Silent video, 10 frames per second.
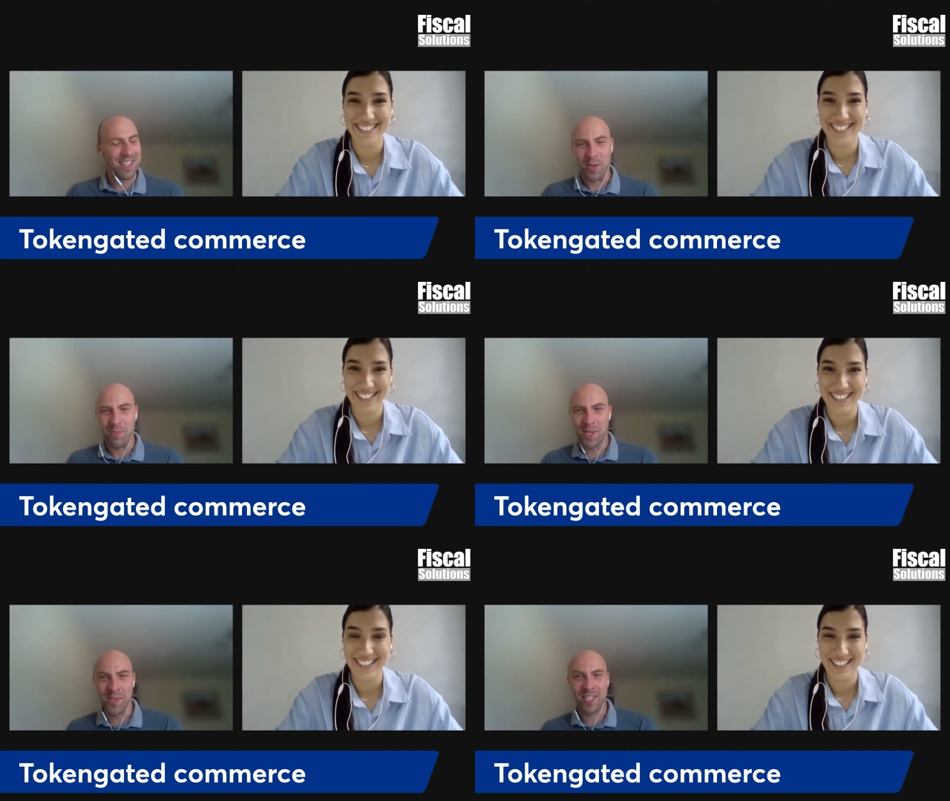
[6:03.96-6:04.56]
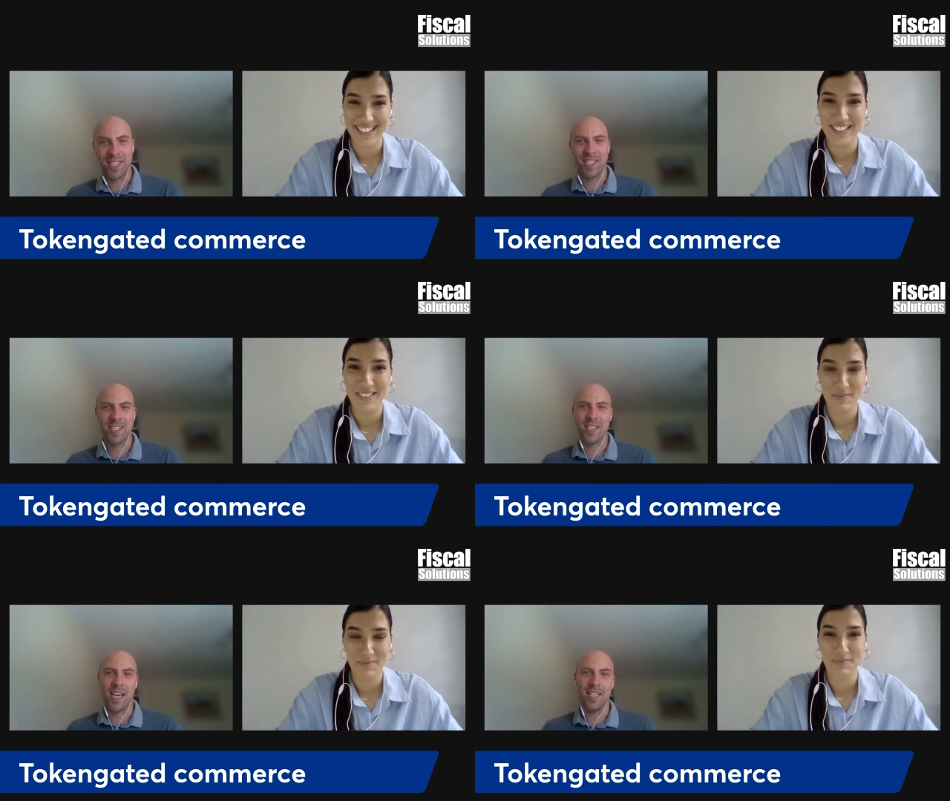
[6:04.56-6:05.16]
Speaker 1: and
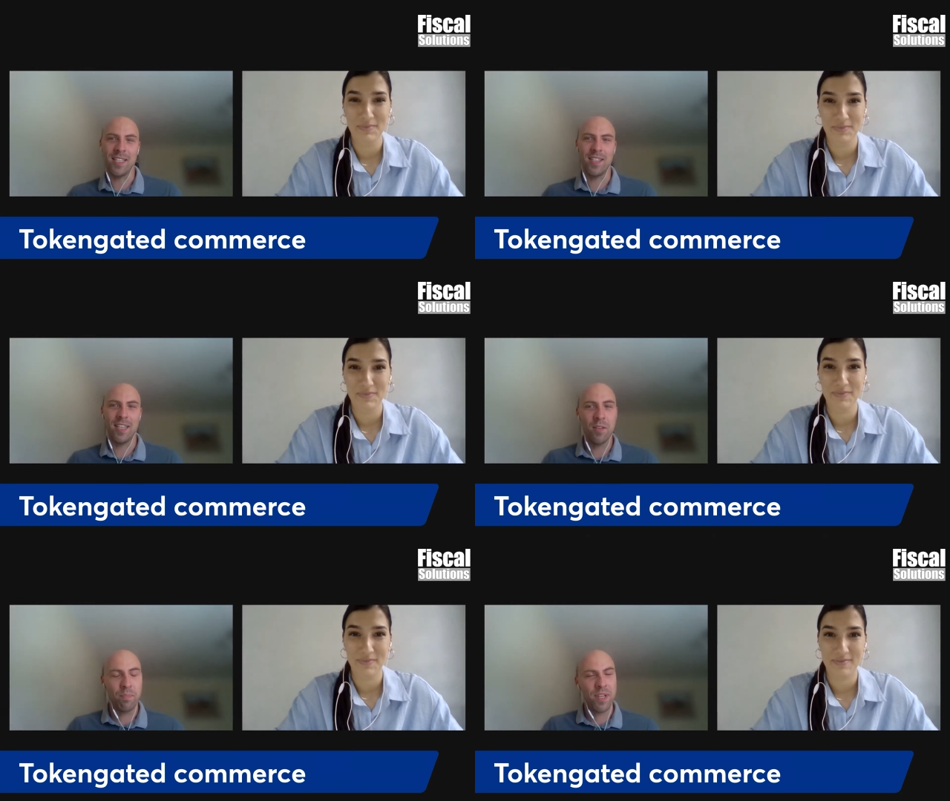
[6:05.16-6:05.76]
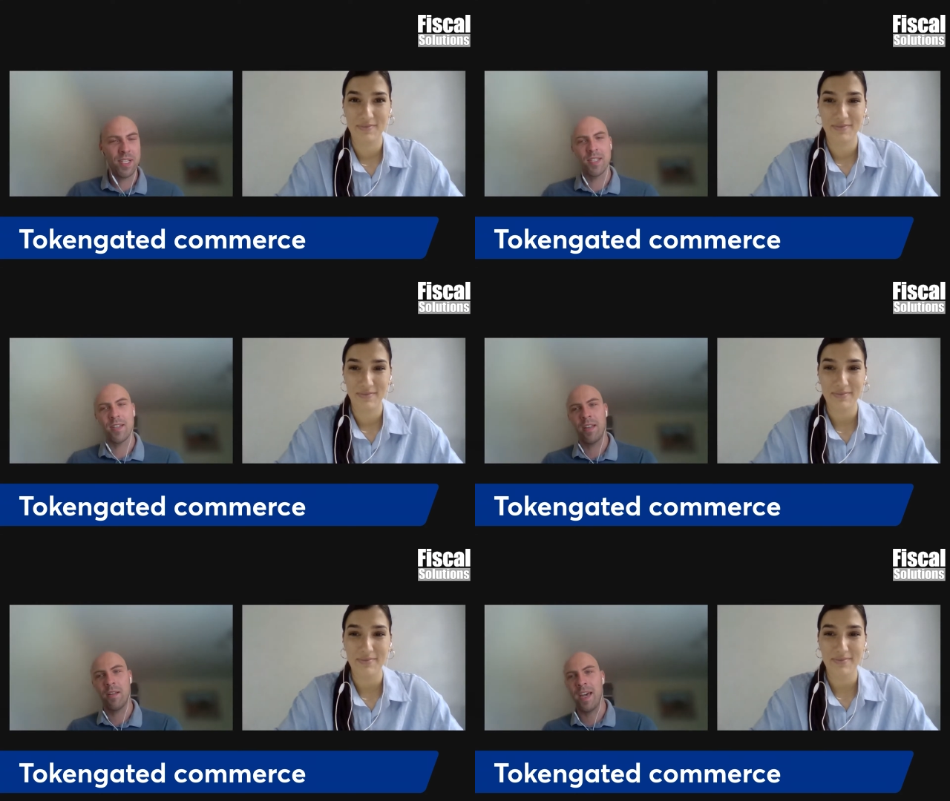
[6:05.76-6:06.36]
communities and
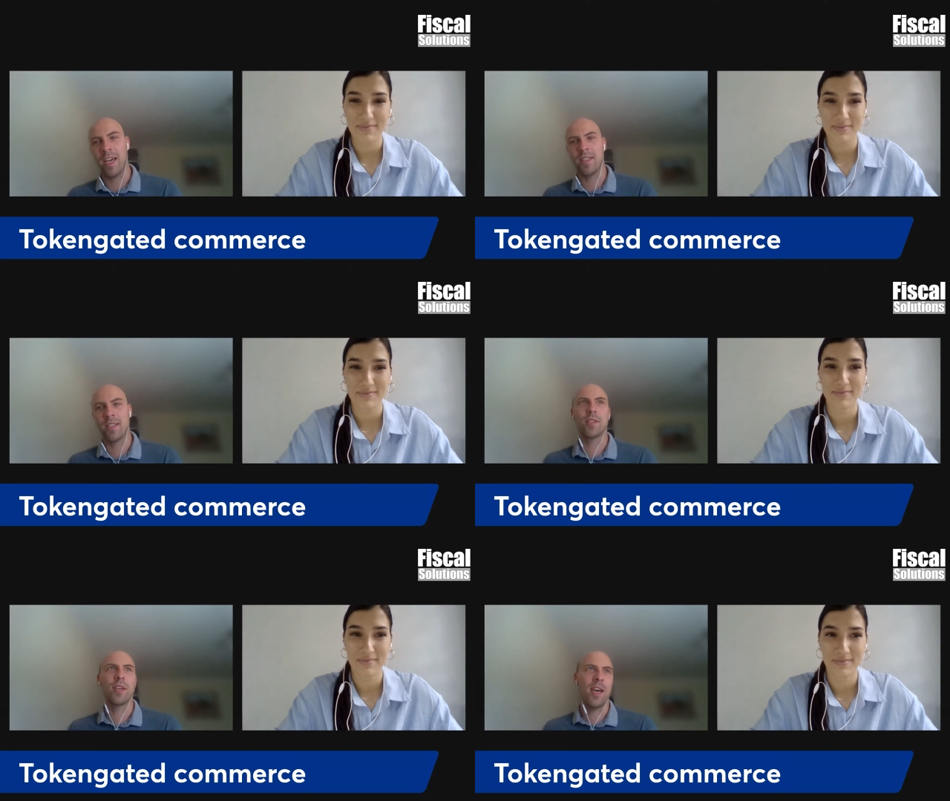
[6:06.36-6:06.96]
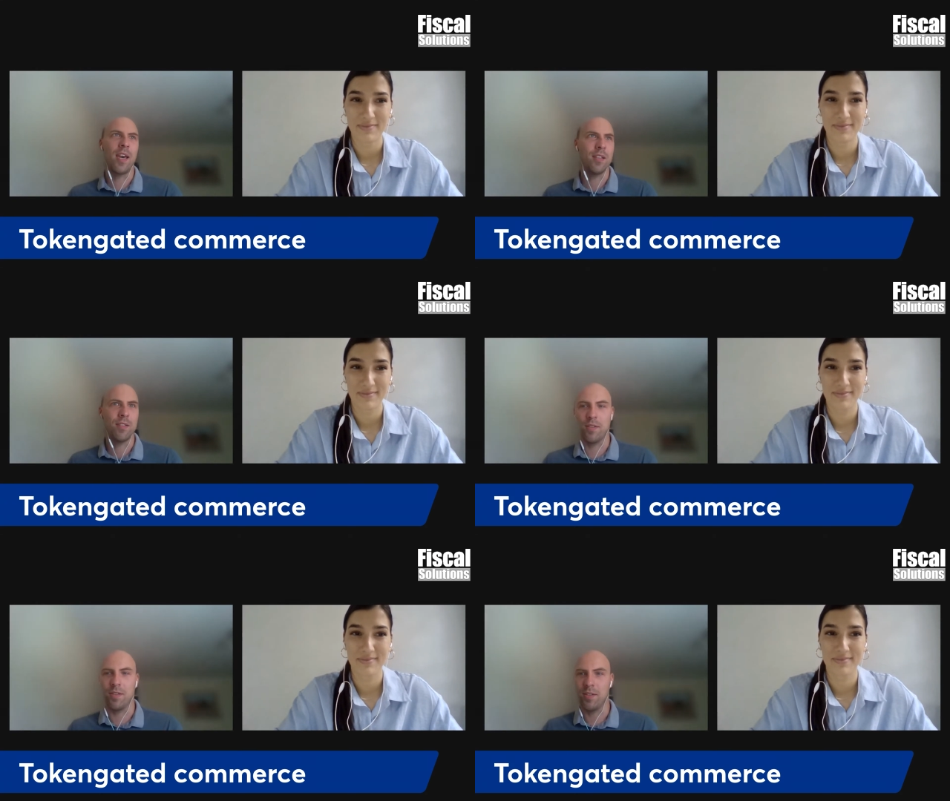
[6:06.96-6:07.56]
in-person events
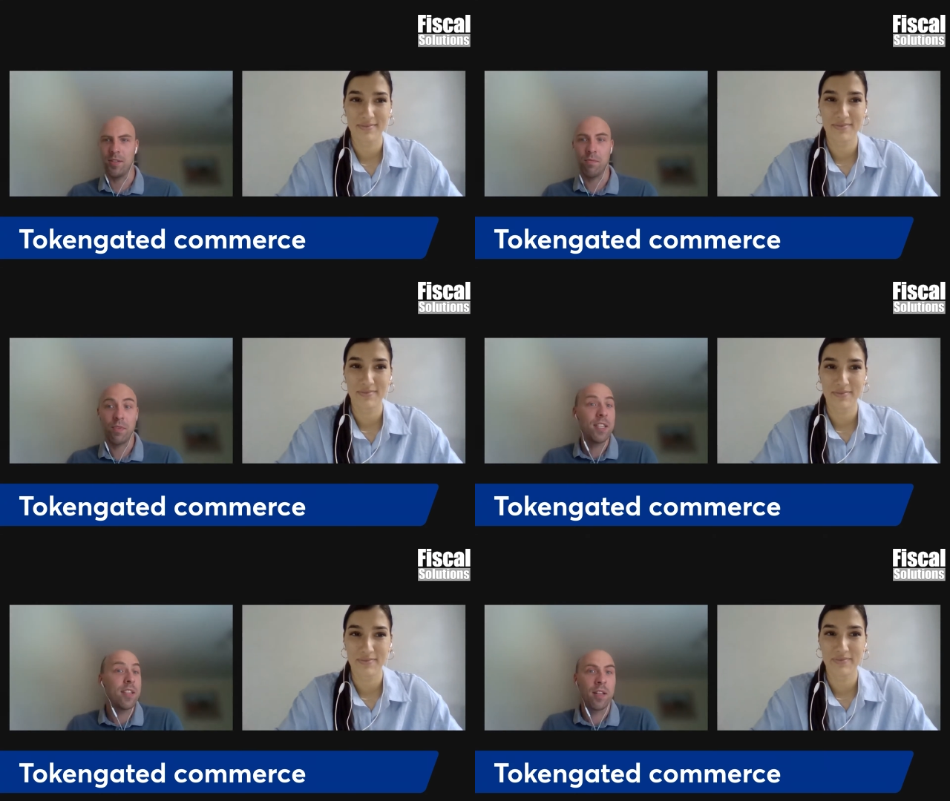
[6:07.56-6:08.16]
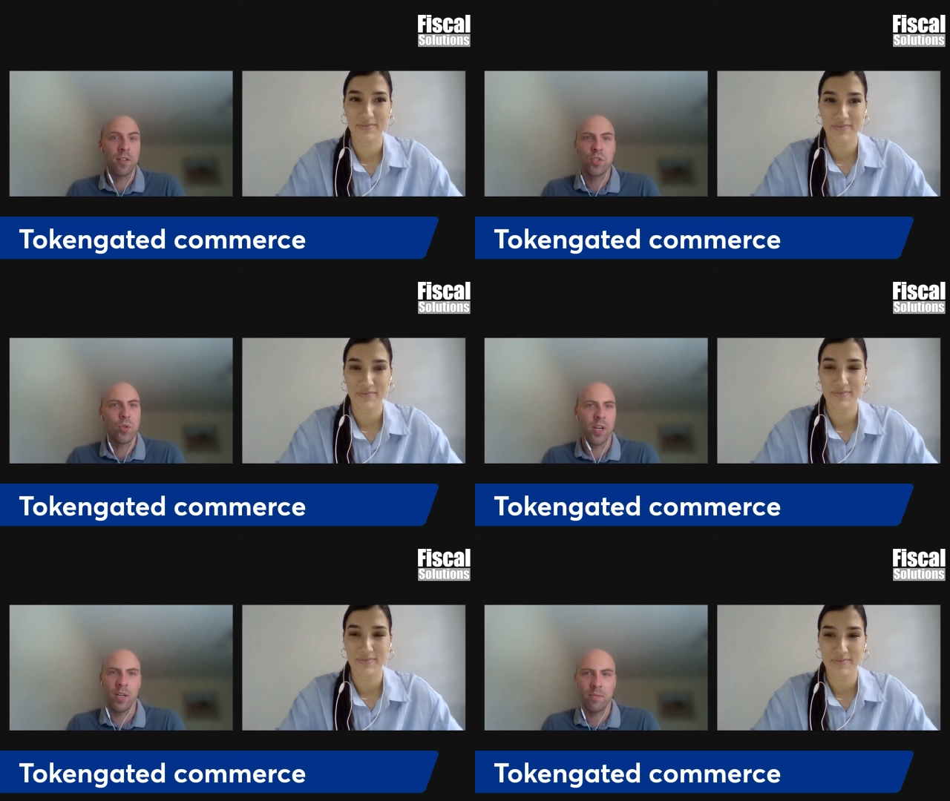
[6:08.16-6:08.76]
and retail
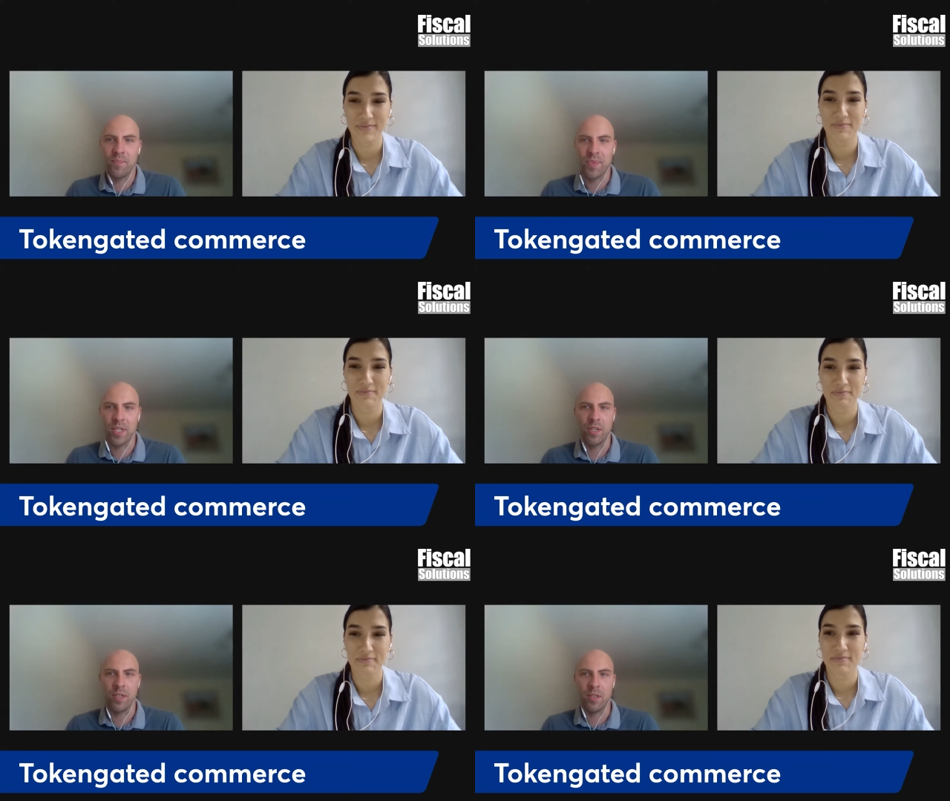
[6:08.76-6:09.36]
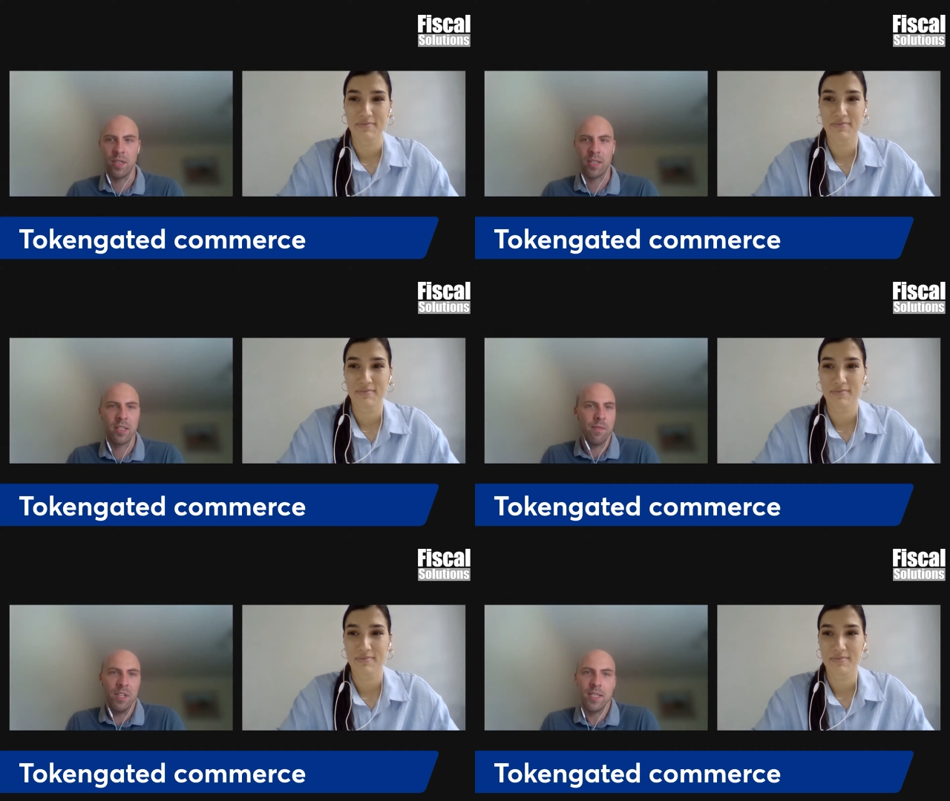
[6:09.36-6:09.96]
store
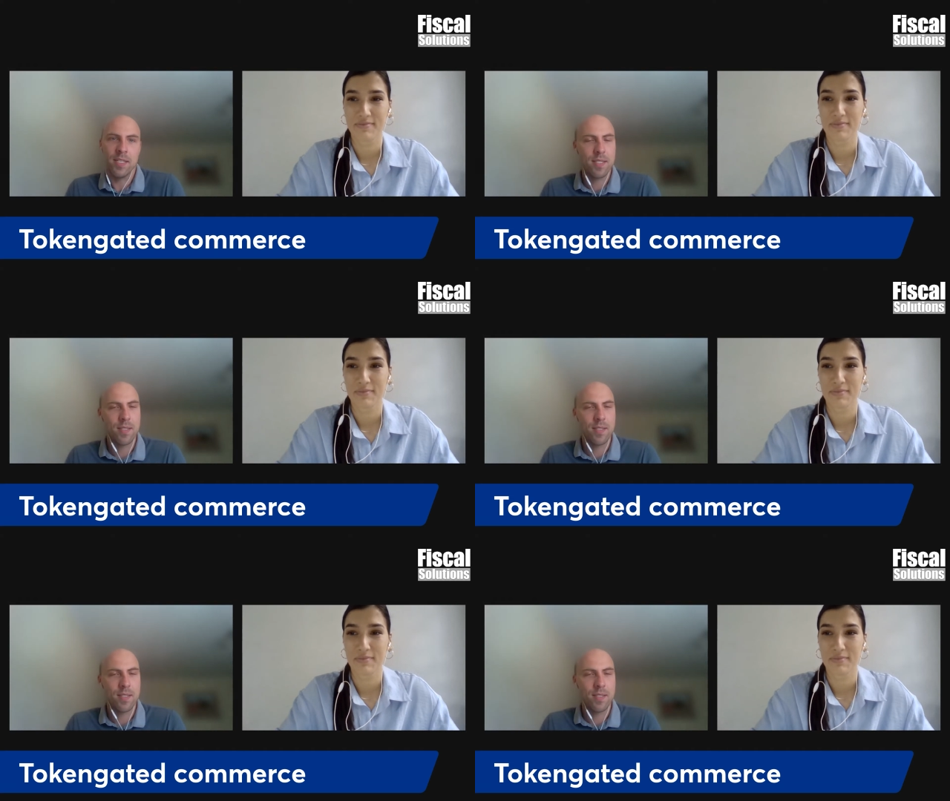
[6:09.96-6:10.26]
activities.